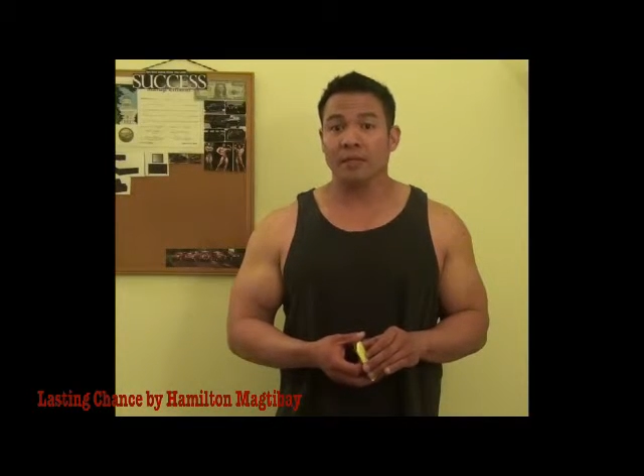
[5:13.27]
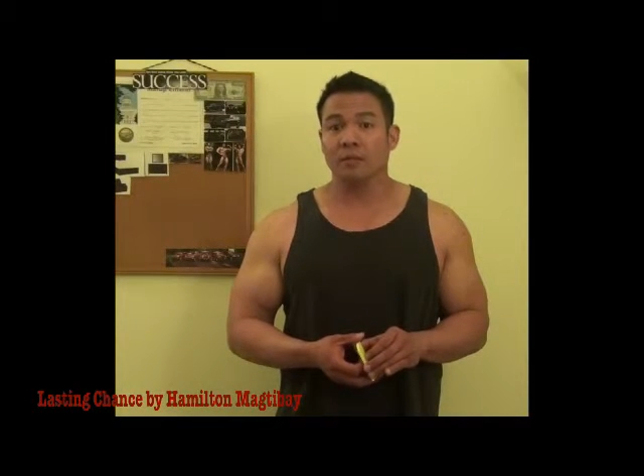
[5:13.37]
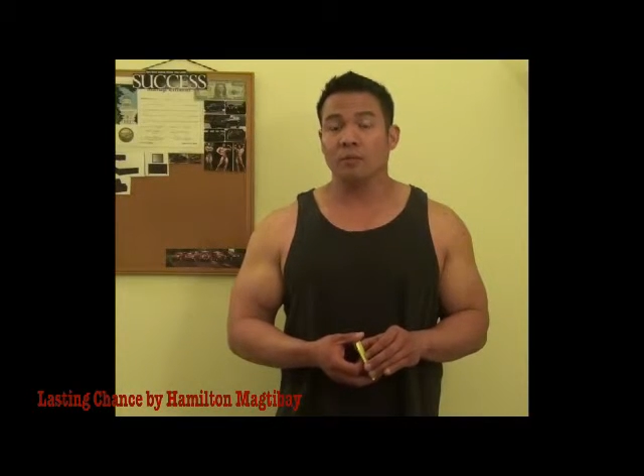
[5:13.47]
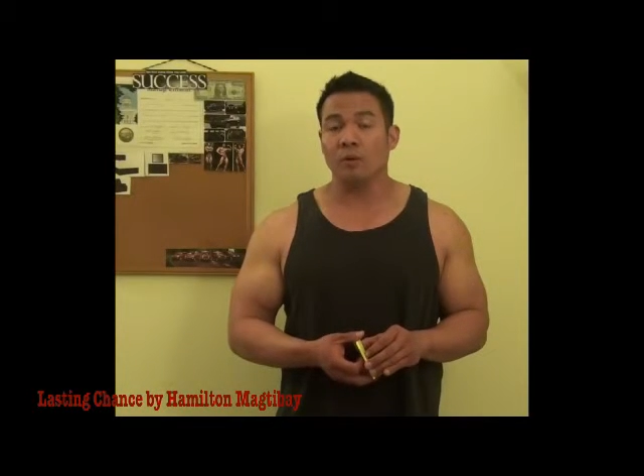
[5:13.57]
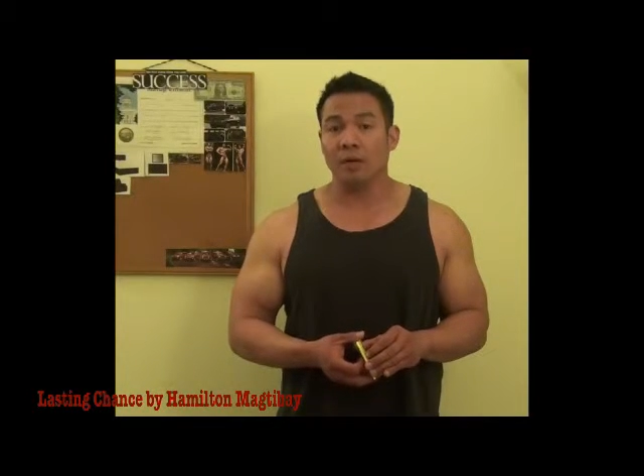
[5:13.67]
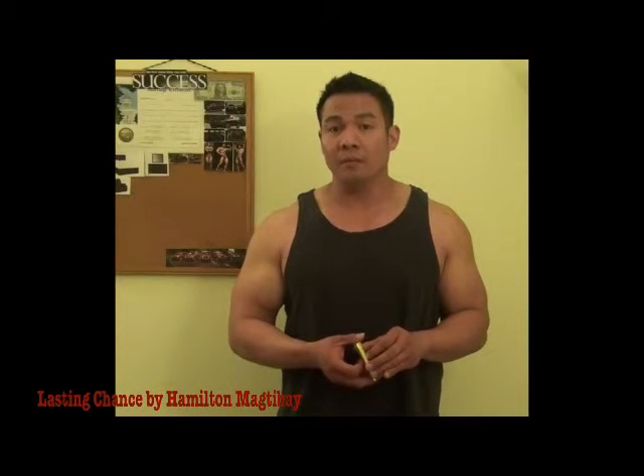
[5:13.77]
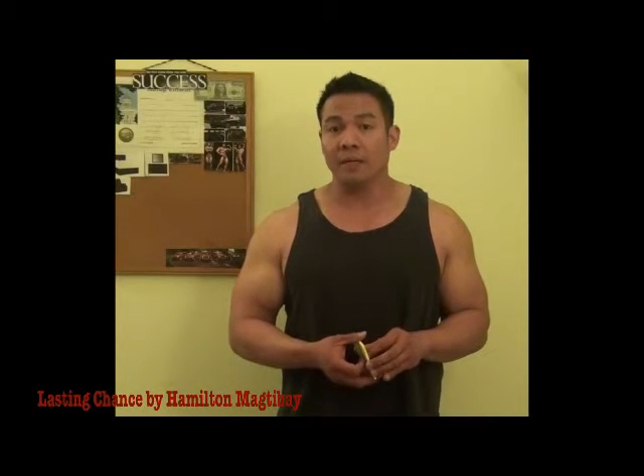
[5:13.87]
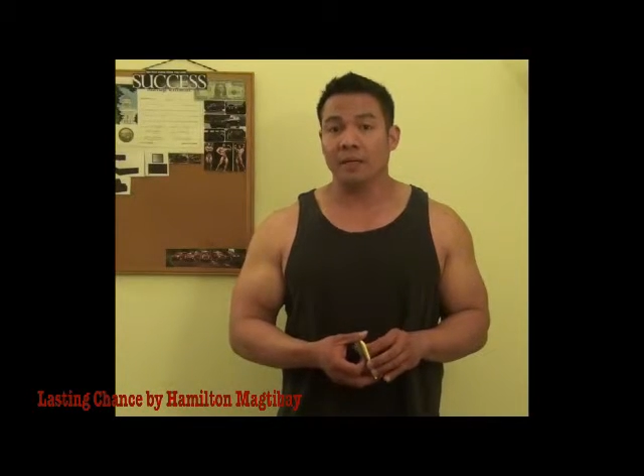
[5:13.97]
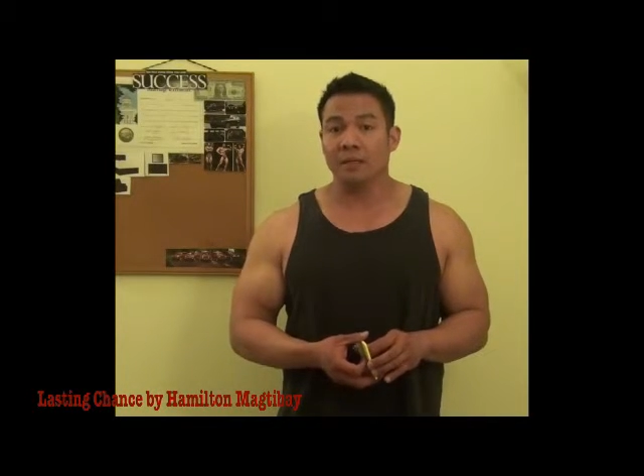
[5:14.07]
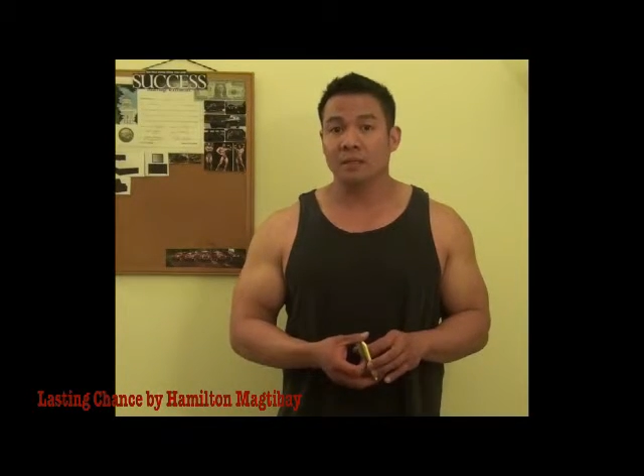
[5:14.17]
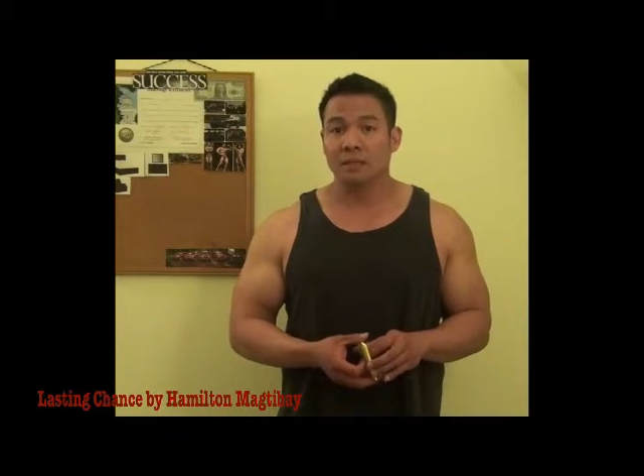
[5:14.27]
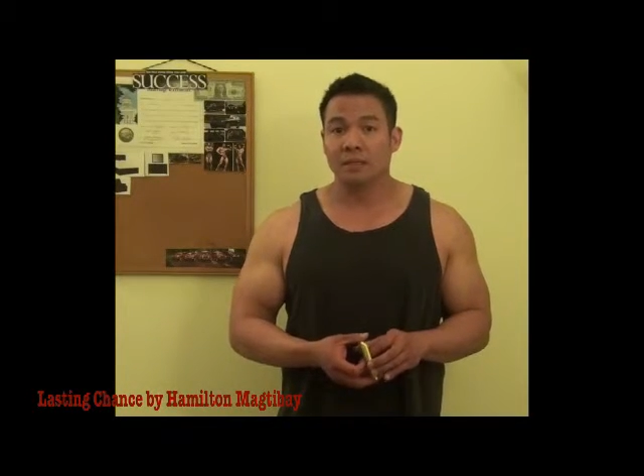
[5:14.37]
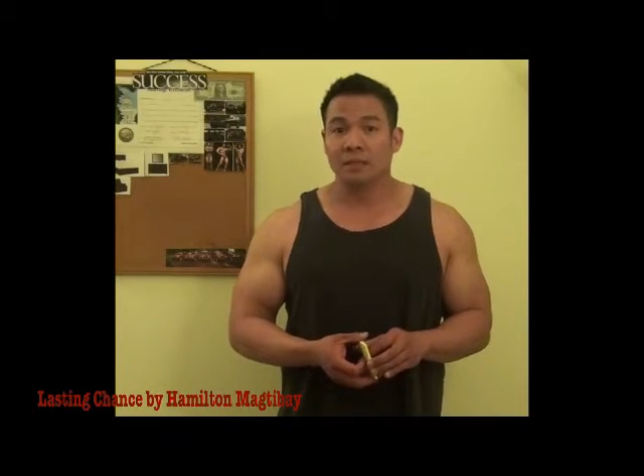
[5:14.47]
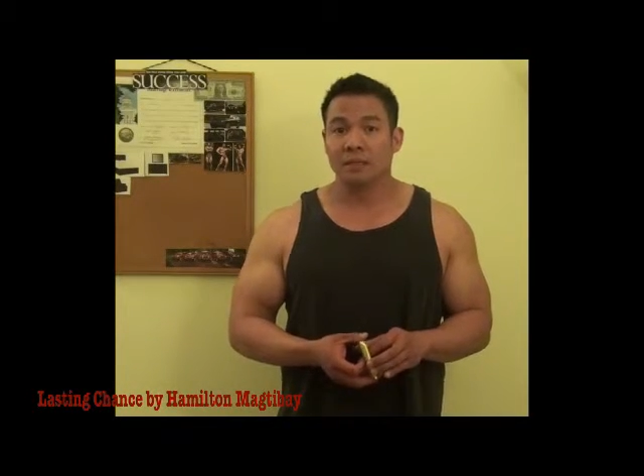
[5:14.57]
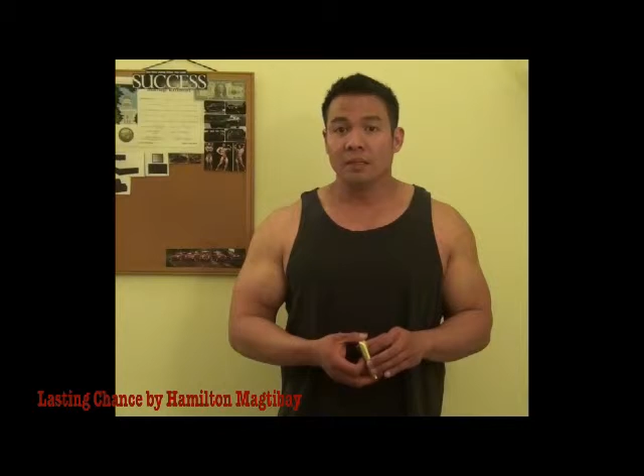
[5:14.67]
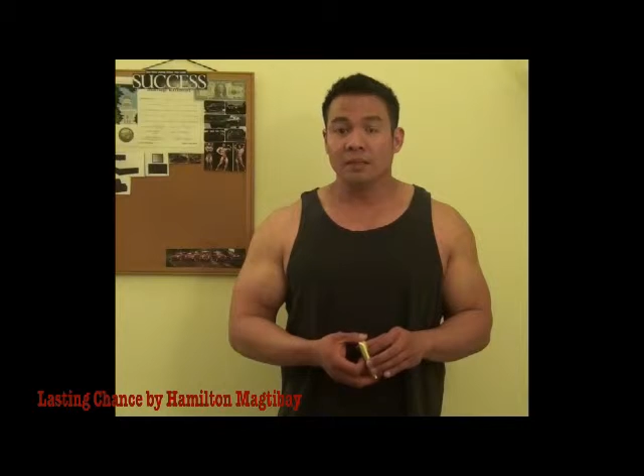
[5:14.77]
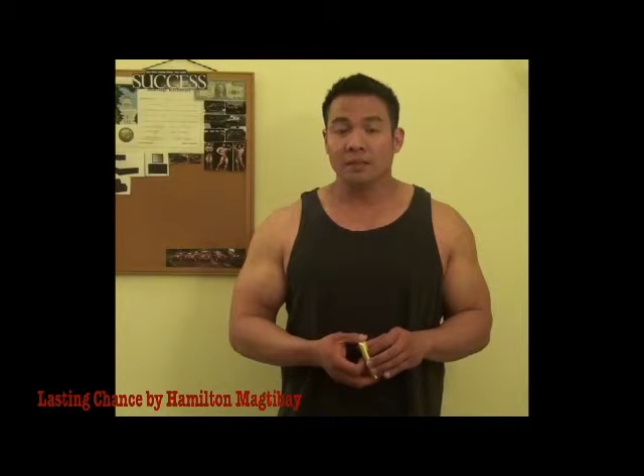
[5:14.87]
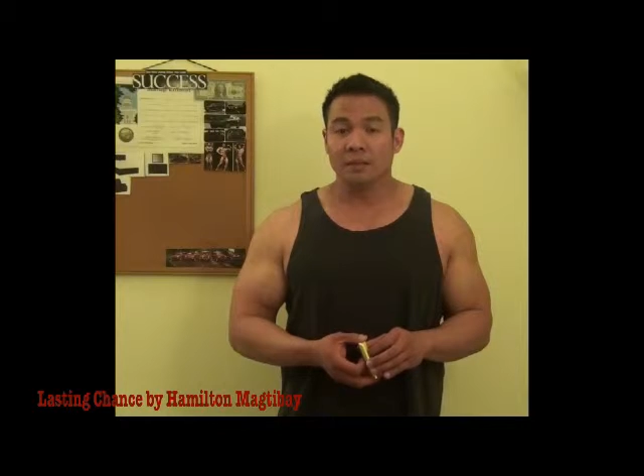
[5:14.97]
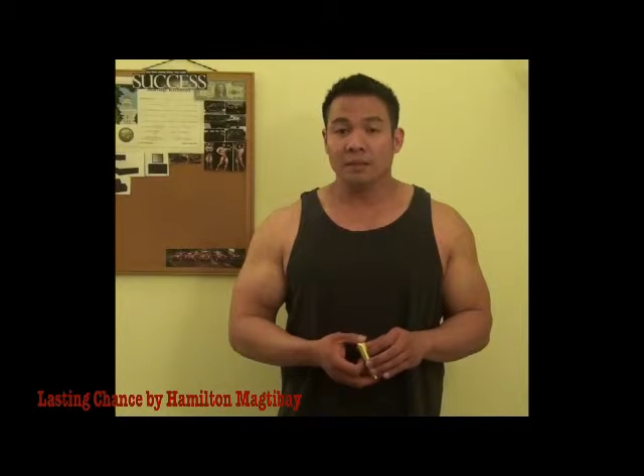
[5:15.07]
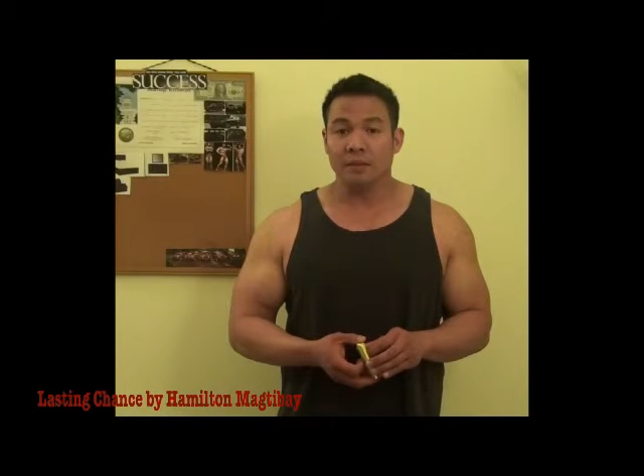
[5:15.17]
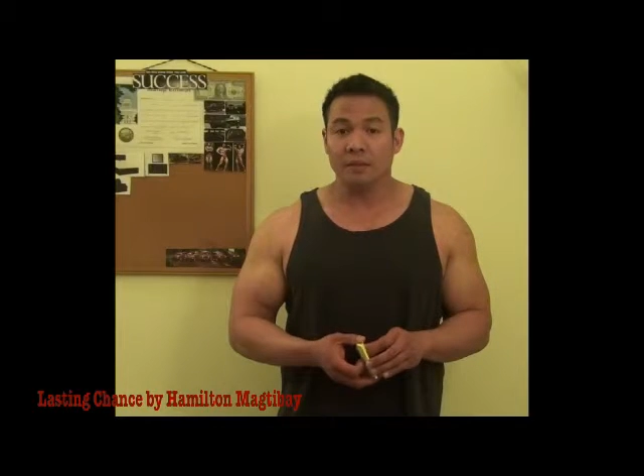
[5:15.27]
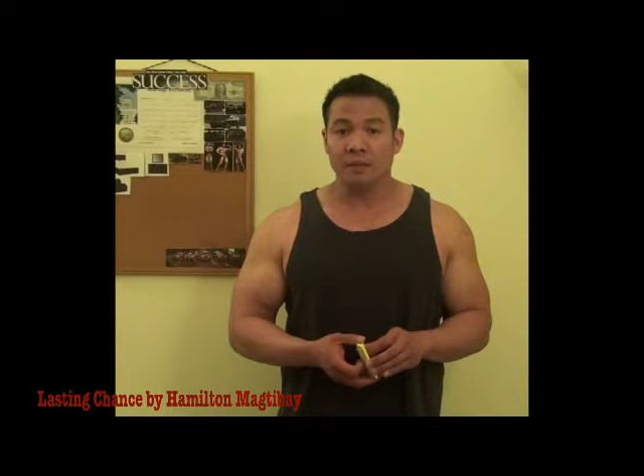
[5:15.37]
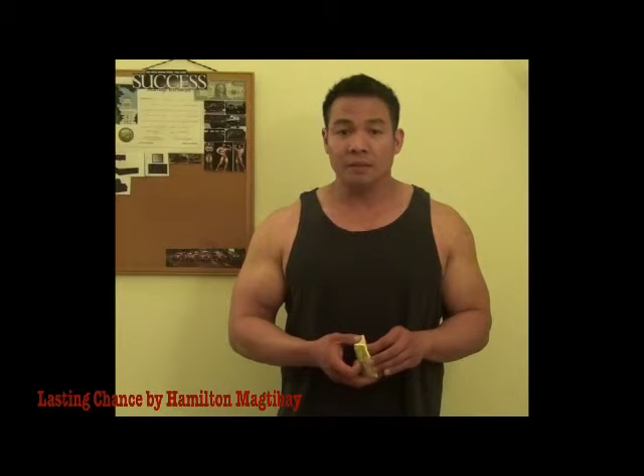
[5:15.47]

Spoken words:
I could walk better, you